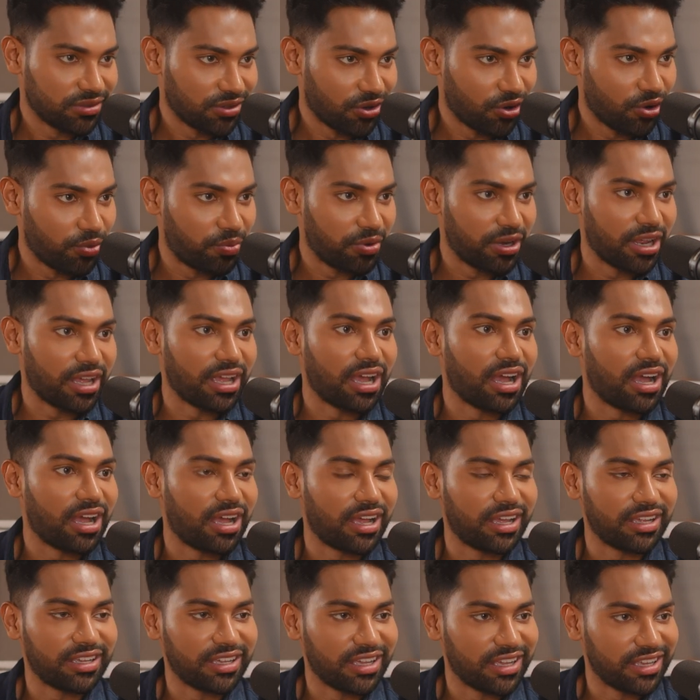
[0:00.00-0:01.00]

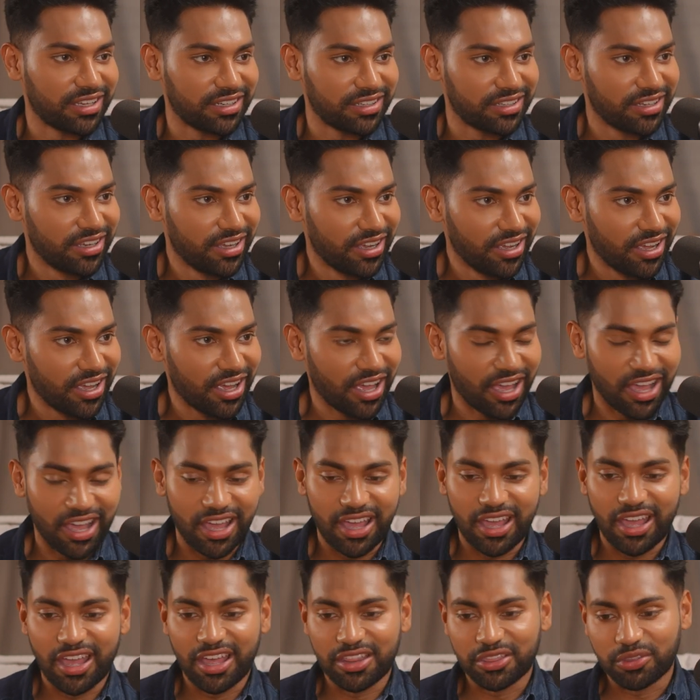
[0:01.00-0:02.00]
OpenAI and
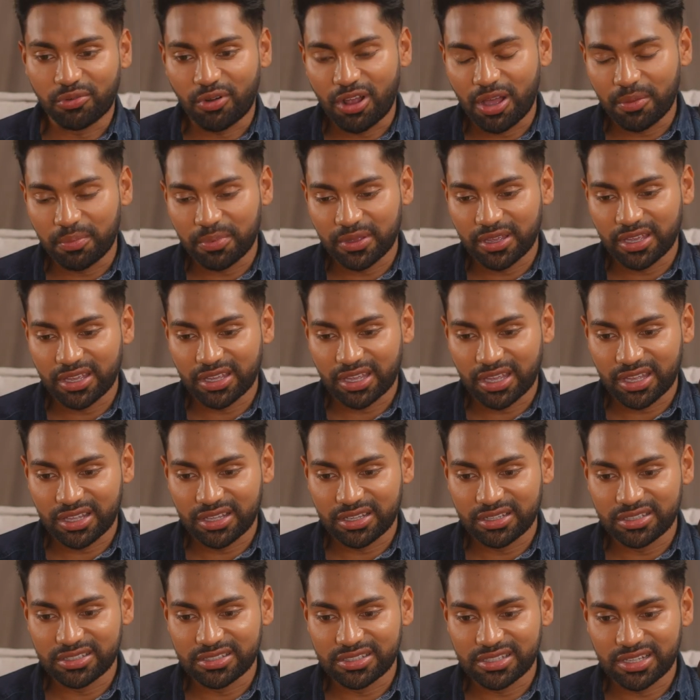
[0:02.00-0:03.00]
Anthropic
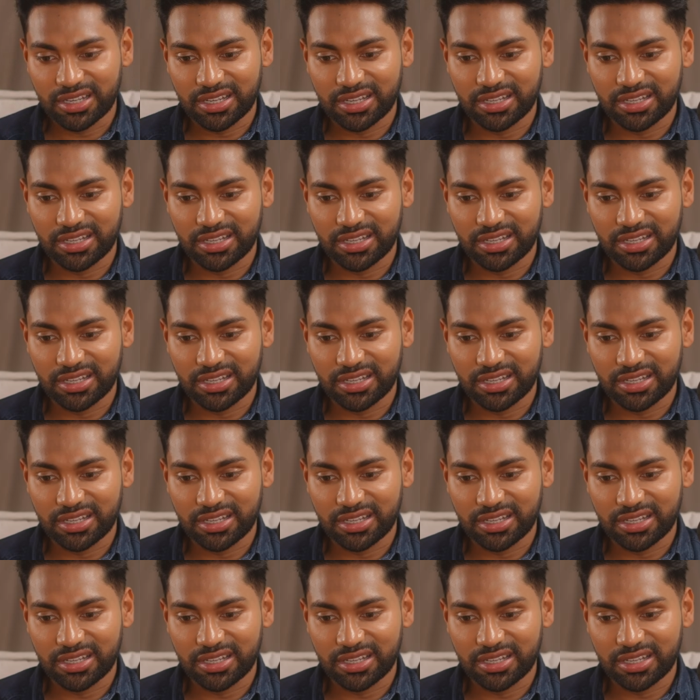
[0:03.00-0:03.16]
and